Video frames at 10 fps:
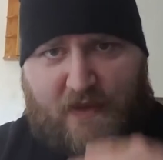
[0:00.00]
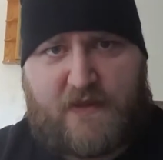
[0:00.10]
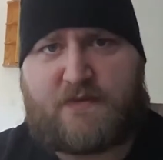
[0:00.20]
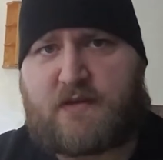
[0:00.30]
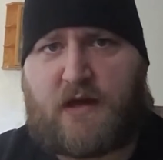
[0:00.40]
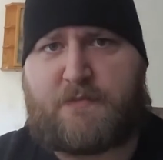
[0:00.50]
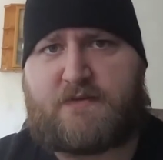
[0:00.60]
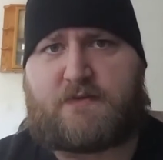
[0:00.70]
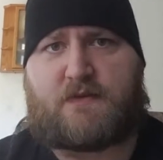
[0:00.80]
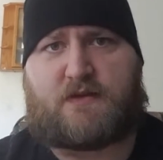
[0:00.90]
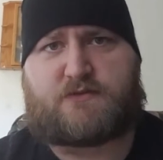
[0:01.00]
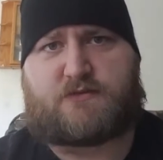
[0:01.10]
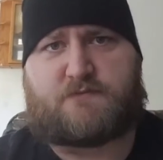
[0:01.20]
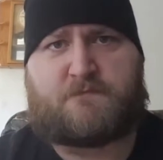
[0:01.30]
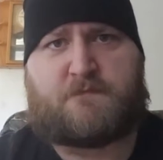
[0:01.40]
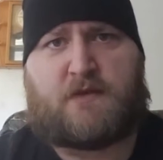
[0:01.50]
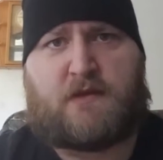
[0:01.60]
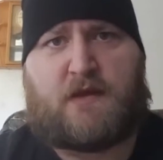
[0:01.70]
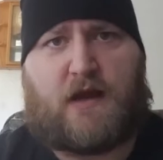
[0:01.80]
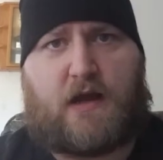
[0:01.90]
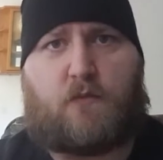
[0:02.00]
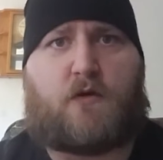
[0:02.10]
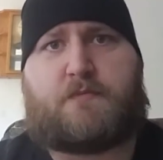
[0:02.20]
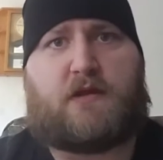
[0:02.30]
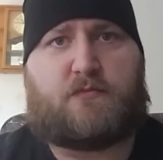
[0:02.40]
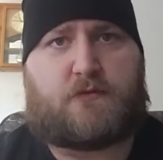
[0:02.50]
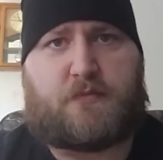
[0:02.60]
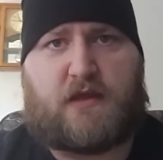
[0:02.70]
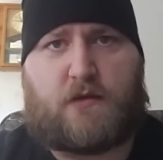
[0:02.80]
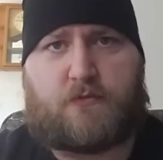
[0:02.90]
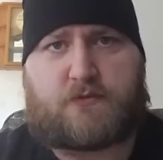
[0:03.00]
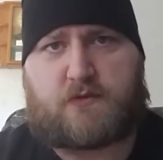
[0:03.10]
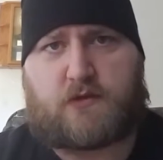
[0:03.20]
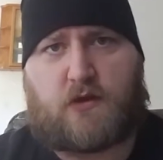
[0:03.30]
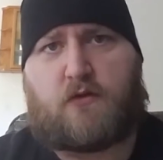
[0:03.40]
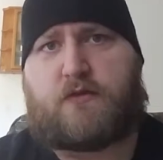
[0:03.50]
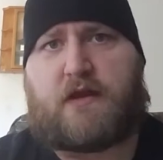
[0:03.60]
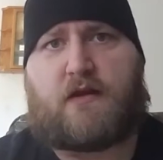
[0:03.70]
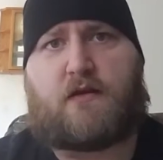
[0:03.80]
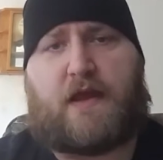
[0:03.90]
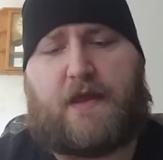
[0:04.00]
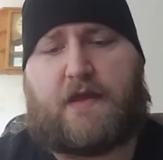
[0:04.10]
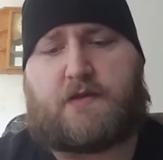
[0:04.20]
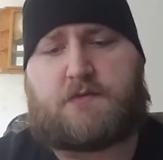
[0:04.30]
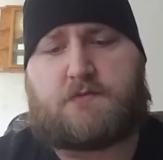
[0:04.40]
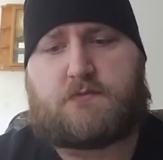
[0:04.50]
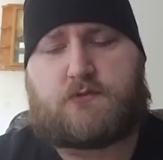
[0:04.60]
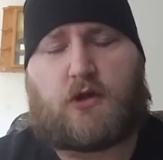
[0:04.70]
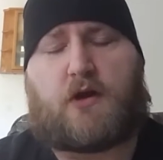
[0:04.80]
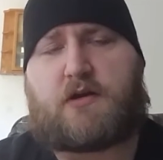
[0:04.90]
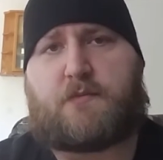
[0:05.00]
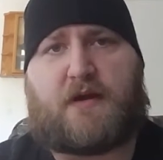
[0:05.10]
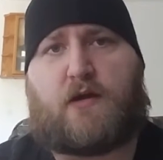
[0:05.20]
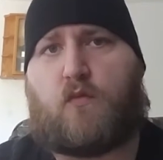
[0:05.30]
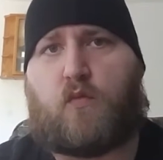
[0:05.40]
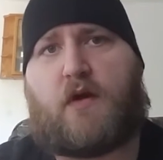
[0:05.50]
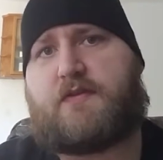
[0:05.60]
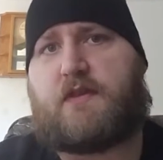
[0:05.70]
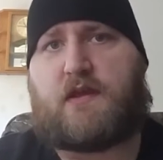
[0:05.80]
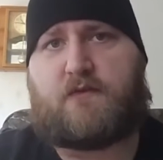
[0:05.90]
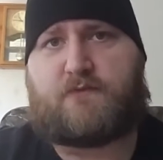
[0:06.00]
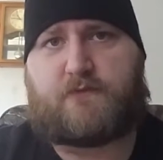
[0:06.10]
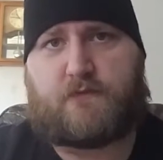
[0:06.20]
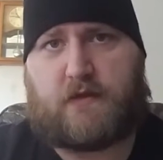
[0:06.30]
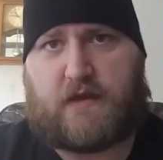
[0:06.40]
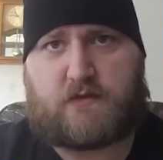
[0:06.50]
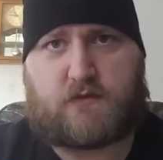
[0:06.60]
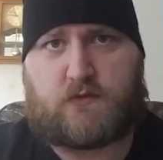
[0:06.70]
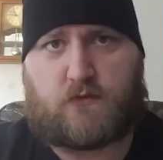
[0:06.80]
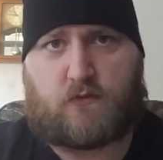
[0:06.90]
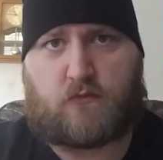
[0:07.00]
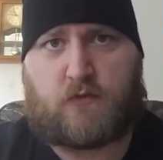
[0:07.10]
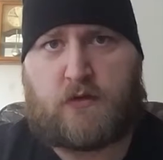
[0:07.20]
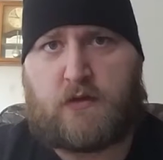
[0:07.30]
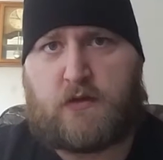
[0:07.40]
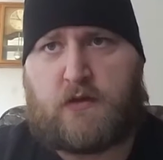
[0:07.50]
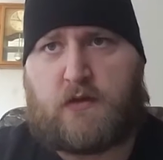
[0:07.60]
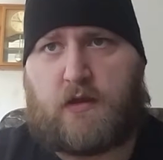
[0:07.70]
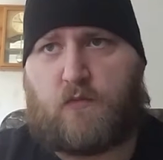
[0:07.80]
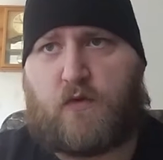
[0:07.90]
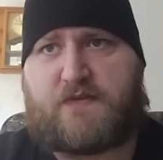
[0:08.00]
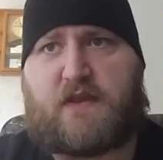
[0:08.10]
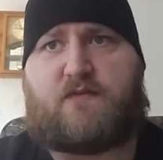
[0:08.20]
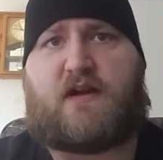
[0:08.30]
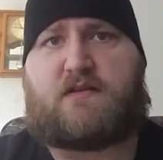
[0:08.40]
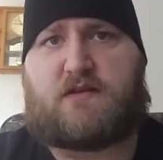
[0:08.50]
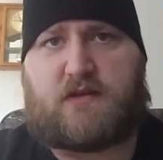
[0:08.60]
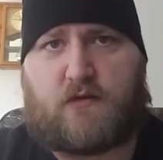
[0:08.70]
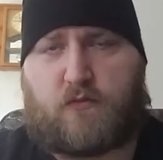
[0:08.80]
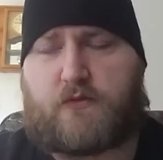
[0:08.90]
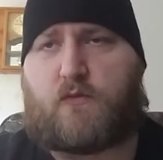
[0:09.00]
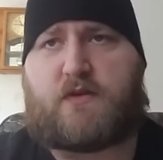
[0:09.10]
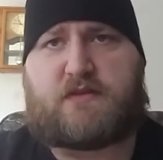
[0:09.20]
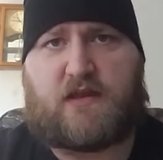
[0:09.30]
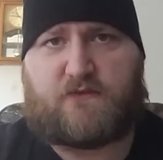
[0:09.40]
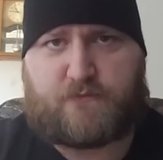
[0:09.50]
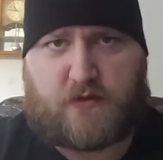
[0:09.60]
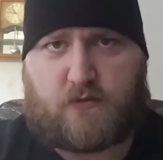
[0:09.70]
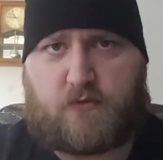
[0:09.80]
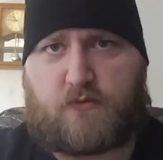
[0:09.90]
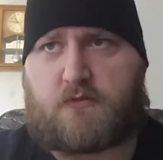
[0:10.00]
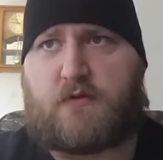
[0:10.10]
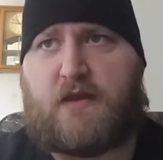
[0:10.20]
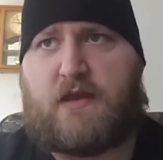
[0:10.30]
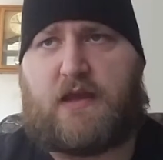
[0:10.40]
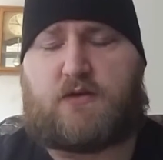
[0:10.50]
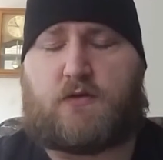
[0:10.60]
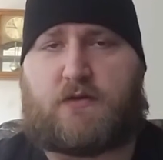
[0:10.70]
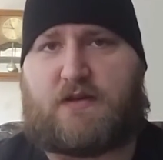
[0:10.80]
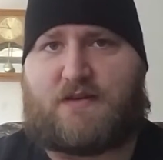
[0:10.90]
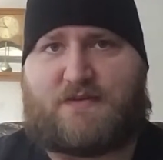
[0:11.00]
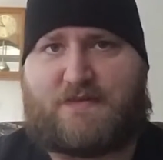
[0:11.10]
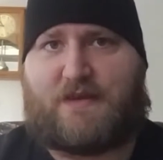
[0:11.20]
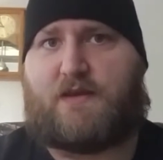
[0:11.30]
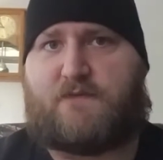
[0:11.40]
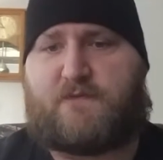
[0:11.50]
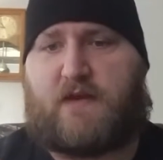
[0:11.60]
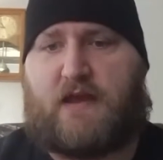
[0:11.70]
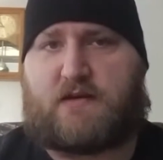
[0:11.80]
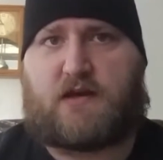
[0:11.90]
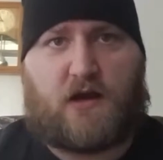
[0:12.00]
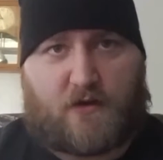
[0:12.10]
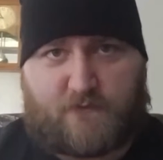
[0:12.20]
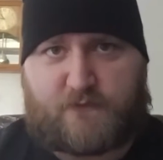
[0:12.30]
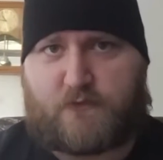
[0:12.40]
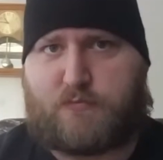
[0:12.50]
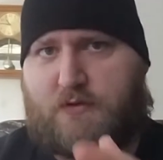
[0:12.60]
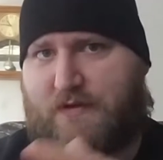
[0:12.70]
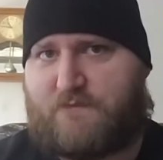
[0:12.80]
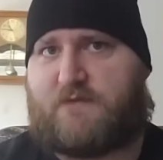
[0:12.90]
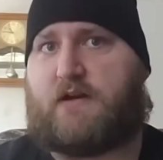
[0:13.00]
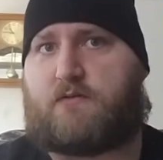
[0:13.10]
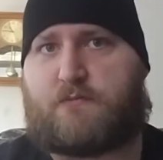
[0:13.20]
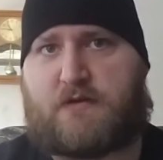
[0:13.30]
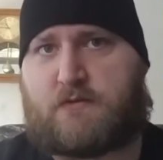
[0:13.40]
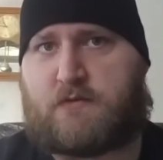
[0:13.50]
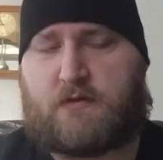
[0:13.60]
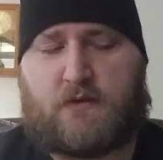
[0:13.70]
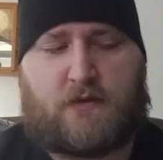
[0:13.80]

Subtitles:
in the comments section, I want people to be able to go there and talk about what they've had to do and what they've had to deal with and what they've been through, and do it in a safe and comfortable environment.